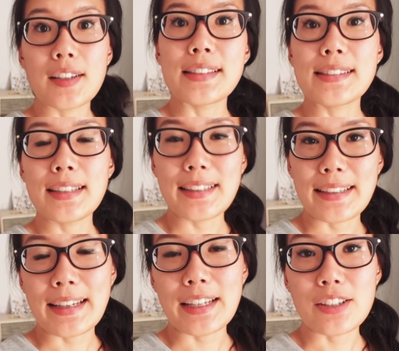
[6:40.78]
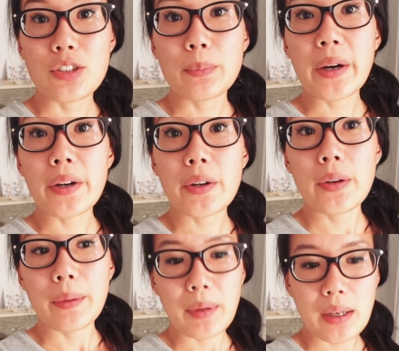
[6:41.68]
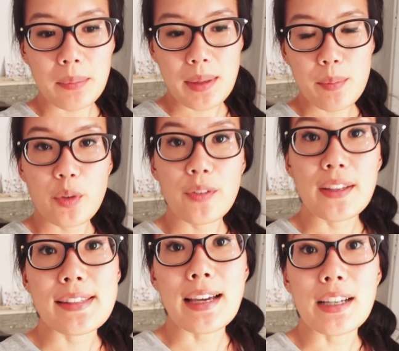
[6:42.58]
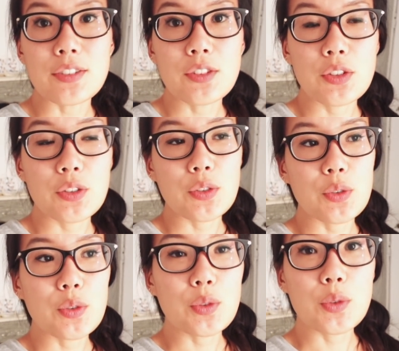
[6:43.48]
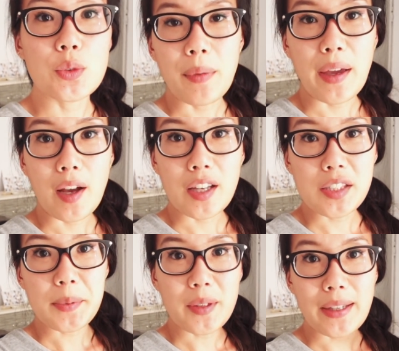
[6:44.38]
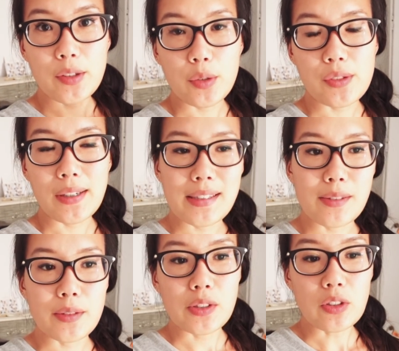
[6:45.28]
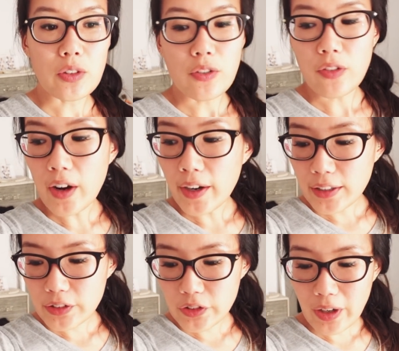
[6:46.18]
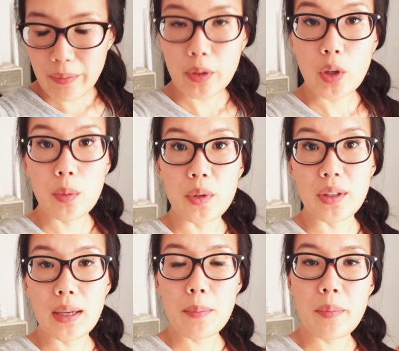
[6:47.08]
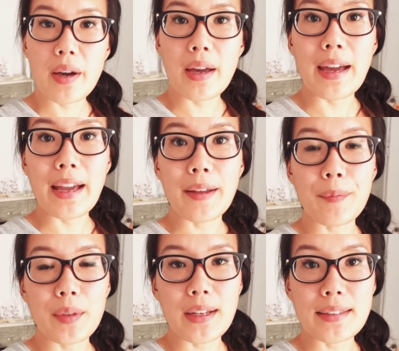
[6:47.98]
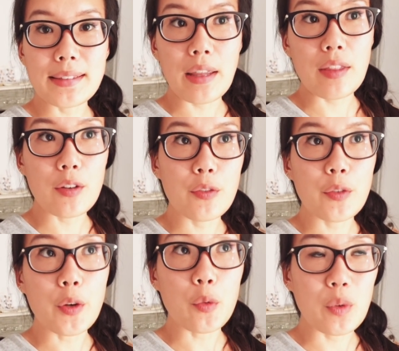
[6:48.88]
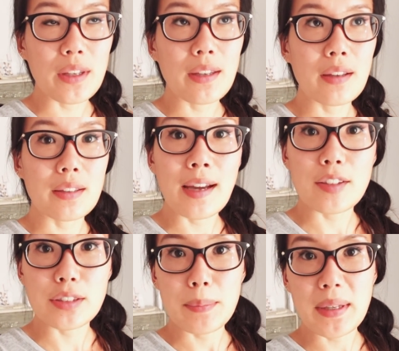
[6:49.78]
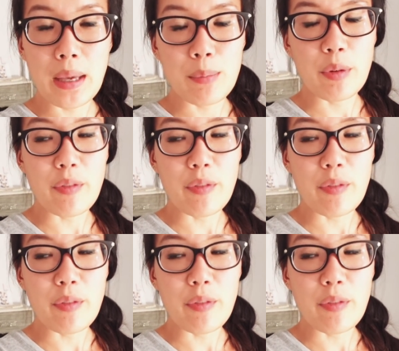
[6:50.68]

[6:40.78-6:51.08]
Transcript: on a Sunday night. Tomorrow I'm going to be moving down to my hospital. I told you guys it was a little far, so I've been commuting, but I, am going to stay there for a week because housing became